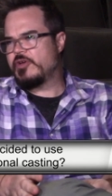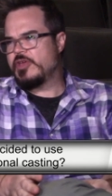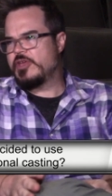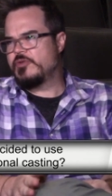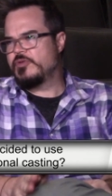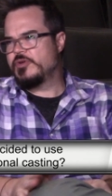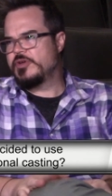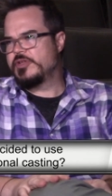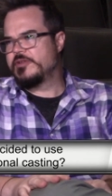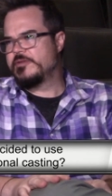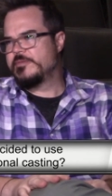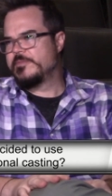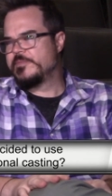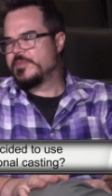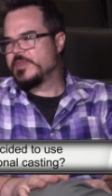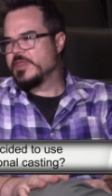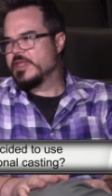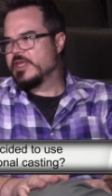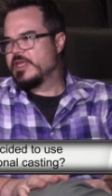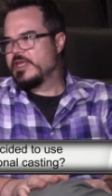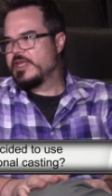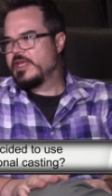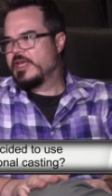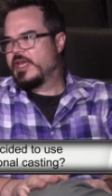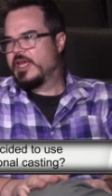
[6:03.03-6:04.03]
he would.
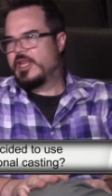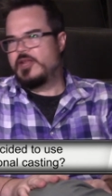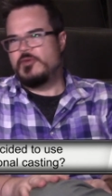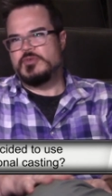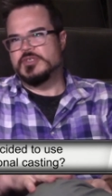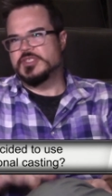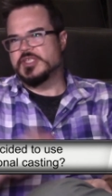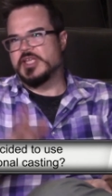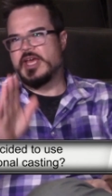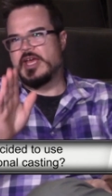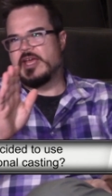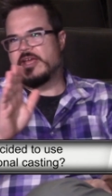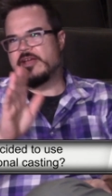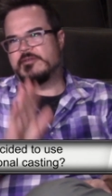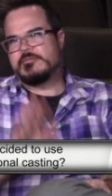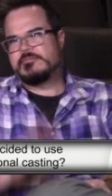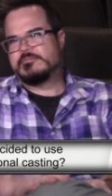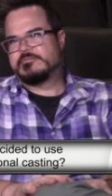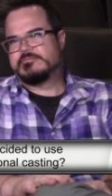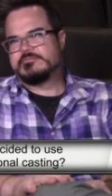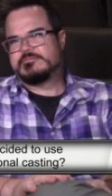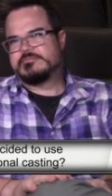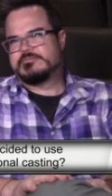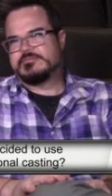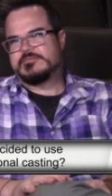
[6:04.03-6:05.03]
And it was like
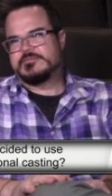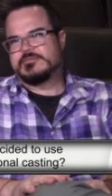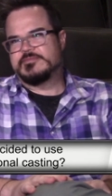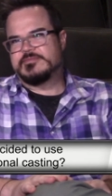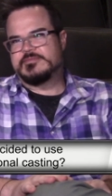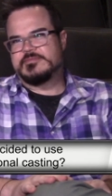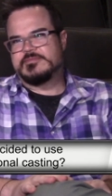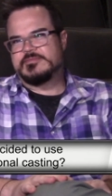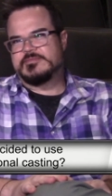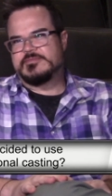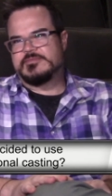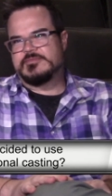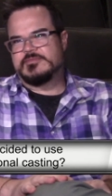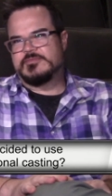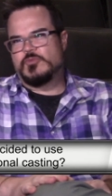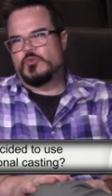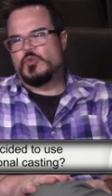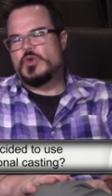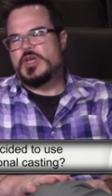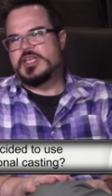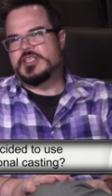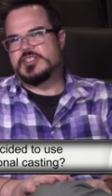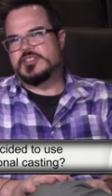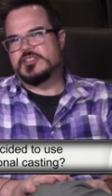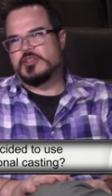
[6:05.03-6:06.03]

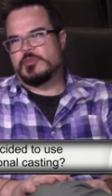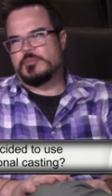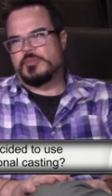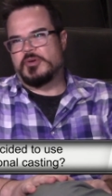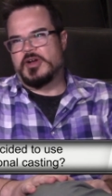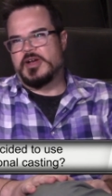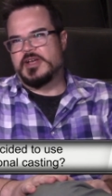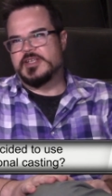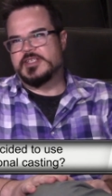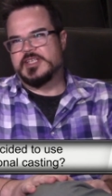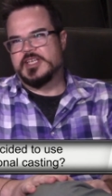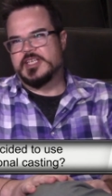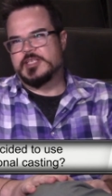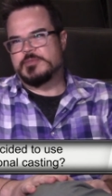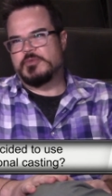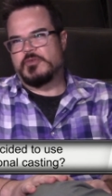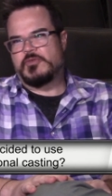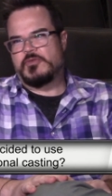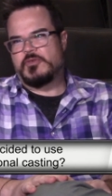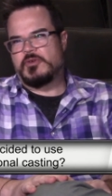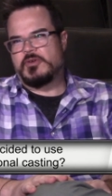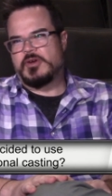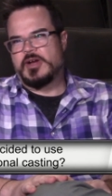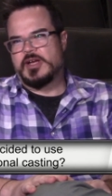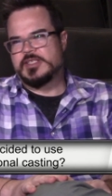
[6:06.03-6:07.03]
weeks into the process
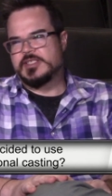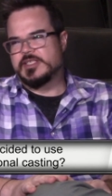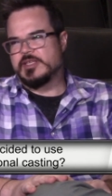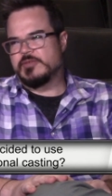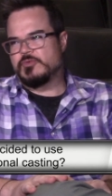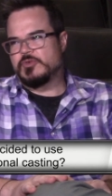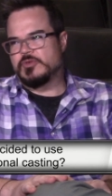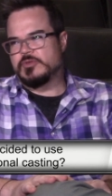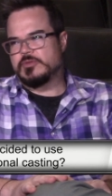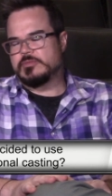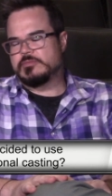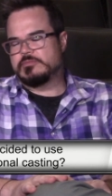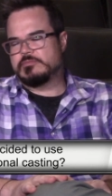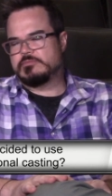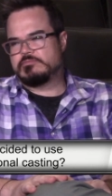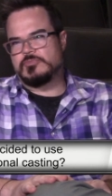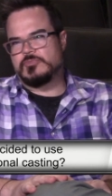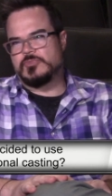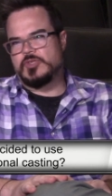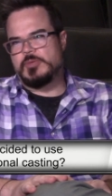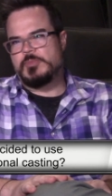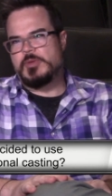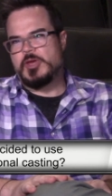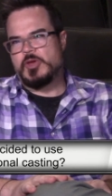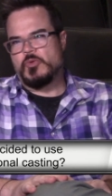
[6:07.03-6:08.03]
before I said, well, it
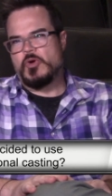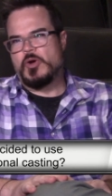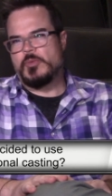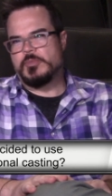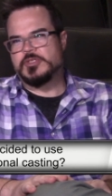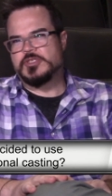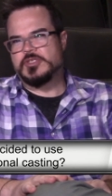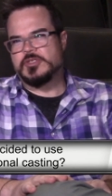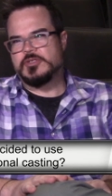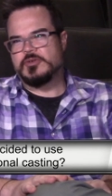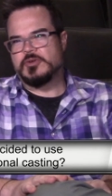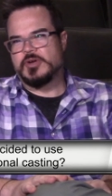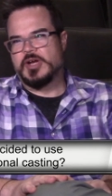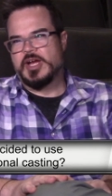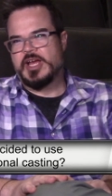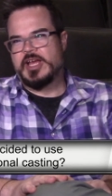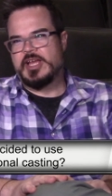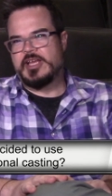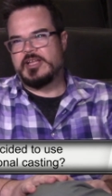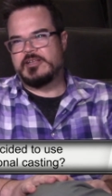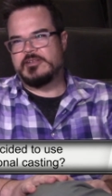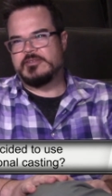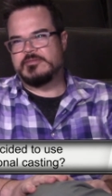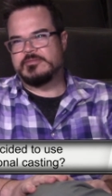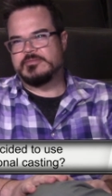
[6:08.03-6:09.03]
could be a woman too, right?
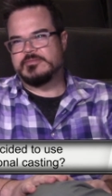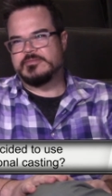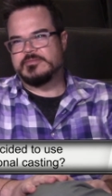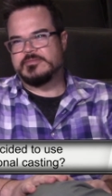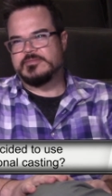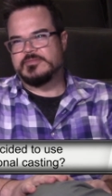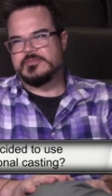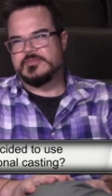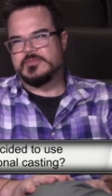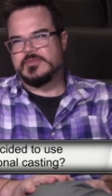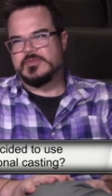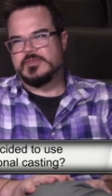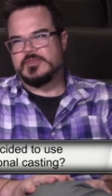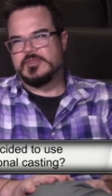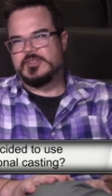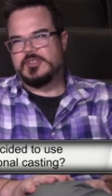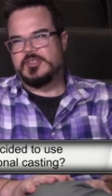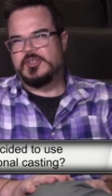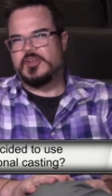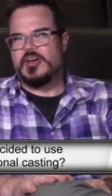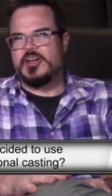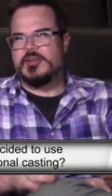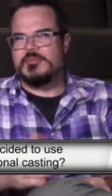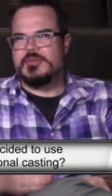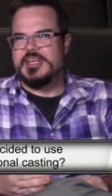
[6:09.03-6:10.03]
You
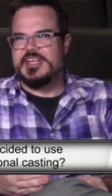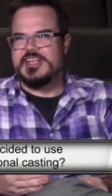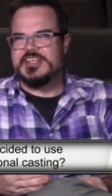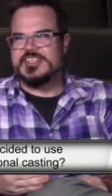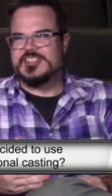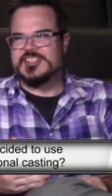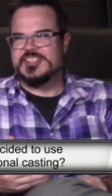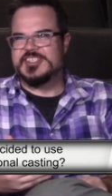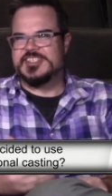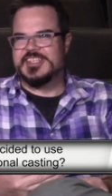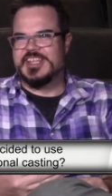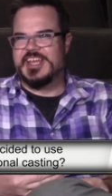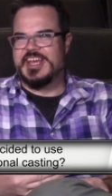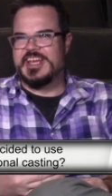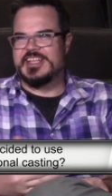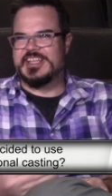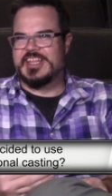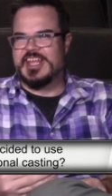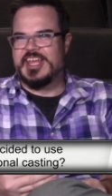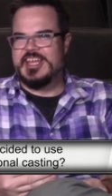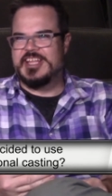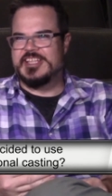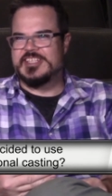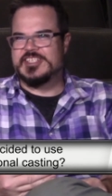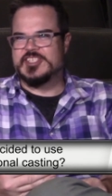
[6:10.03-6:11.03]
know what I mean? It's just like
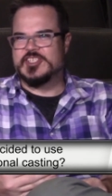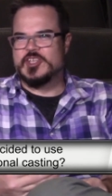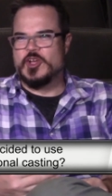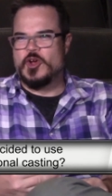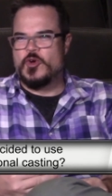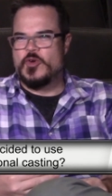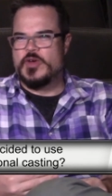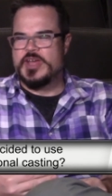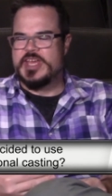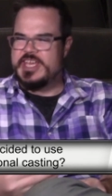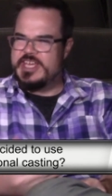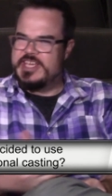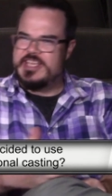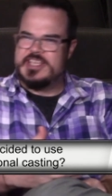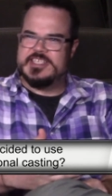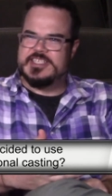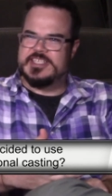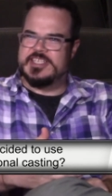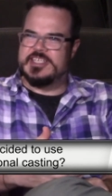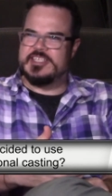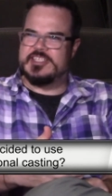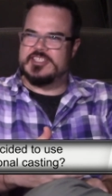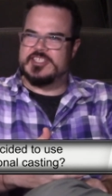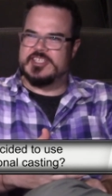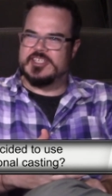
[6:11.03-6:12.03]
that. It's so
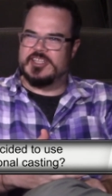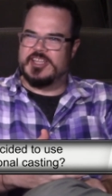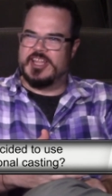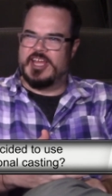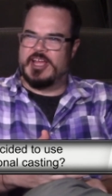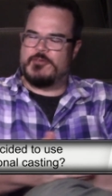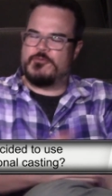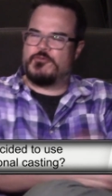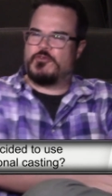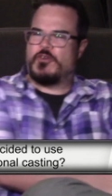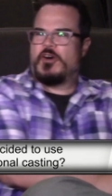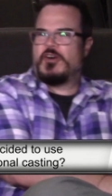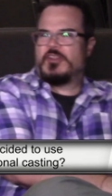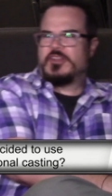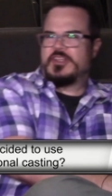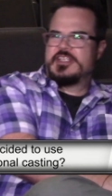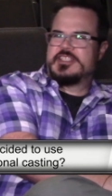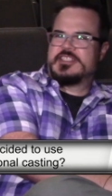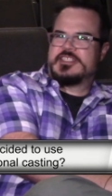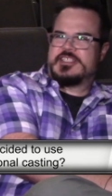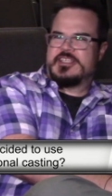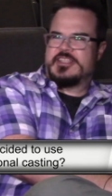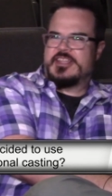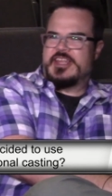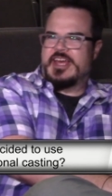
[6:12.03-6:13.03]
easy to like fall
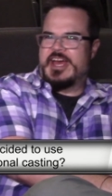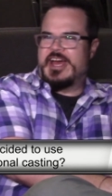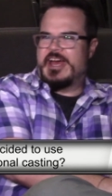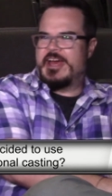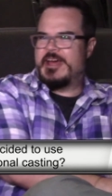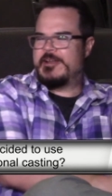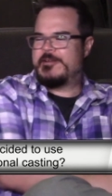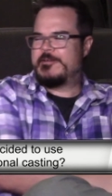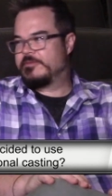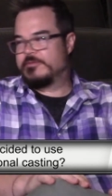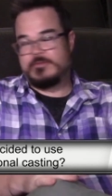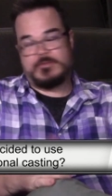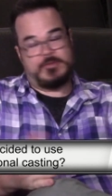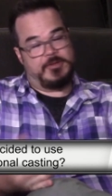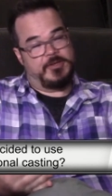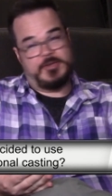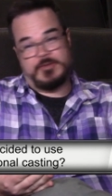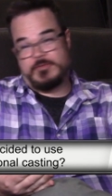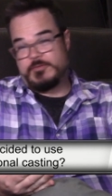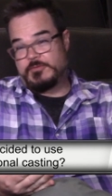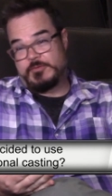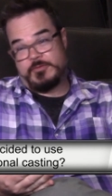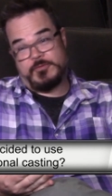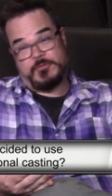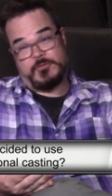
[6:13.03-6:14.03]
into that
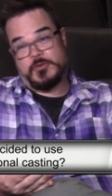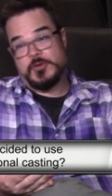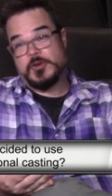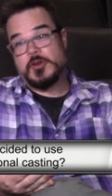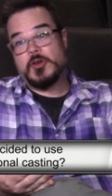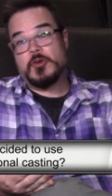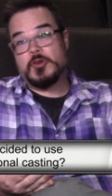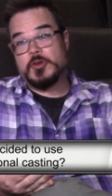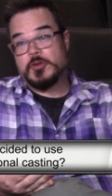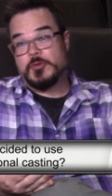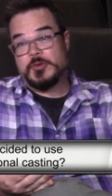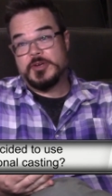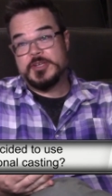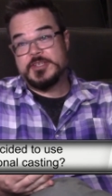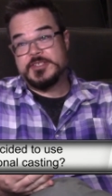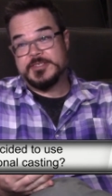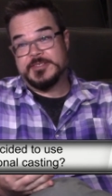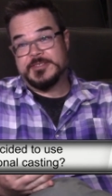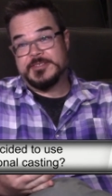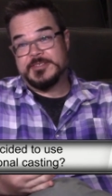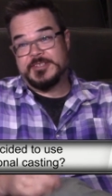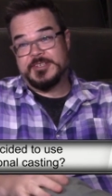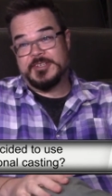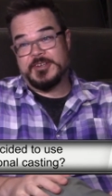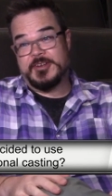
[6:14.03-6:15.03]
for no good reason
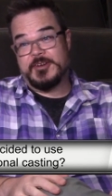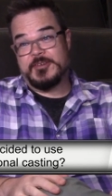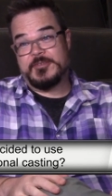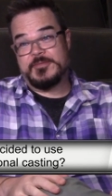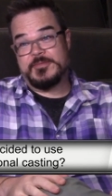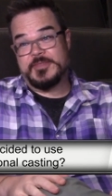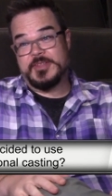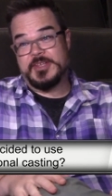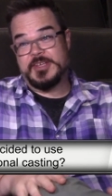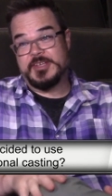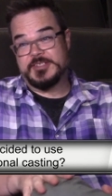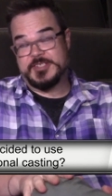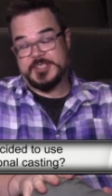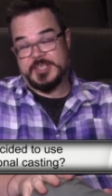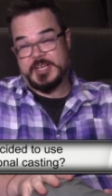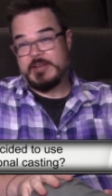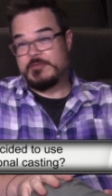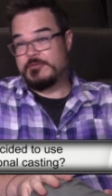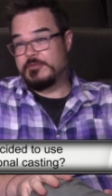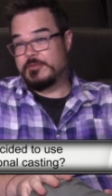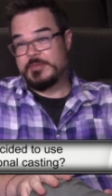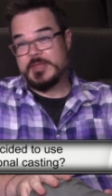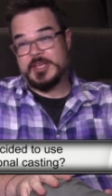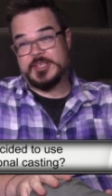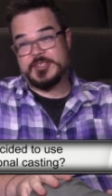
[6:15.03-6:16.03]
aside
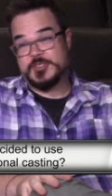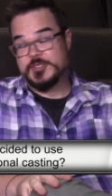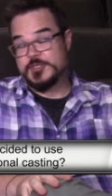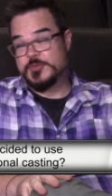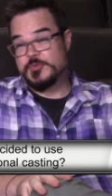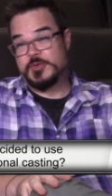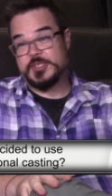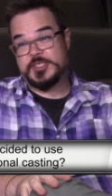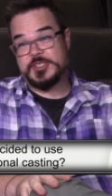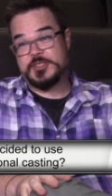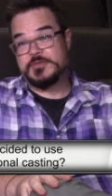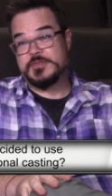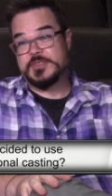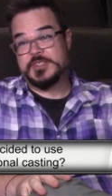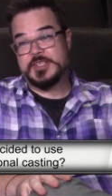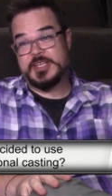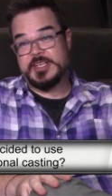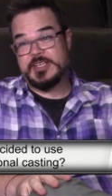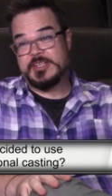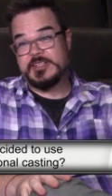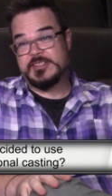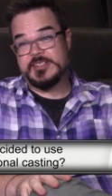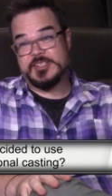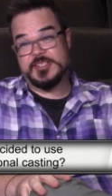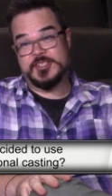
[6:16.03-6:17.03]
from that's just what you've
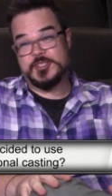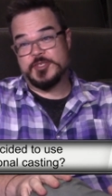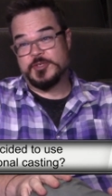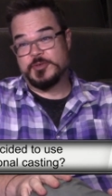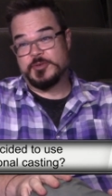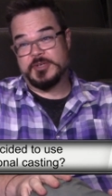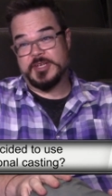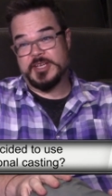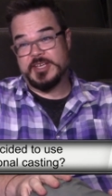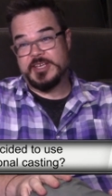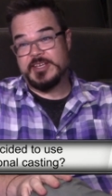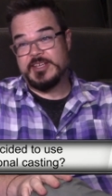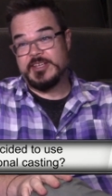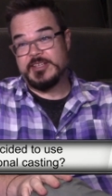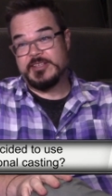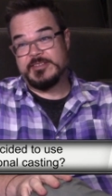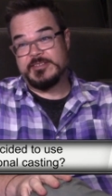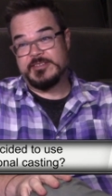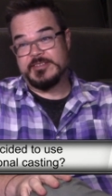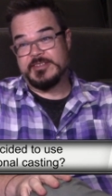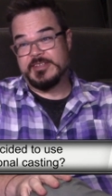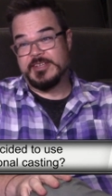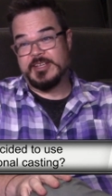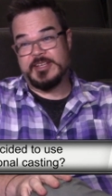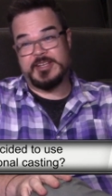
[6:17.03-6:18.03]
seen since you were a kid
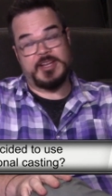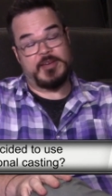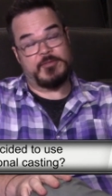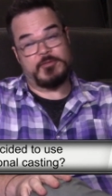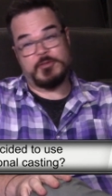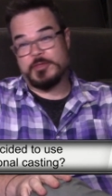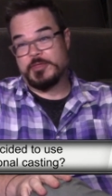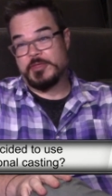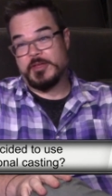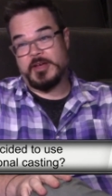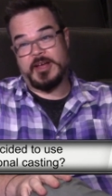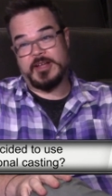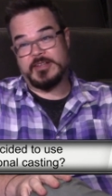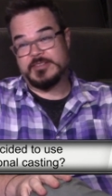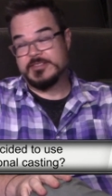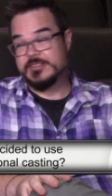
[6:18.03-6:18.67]
and never thought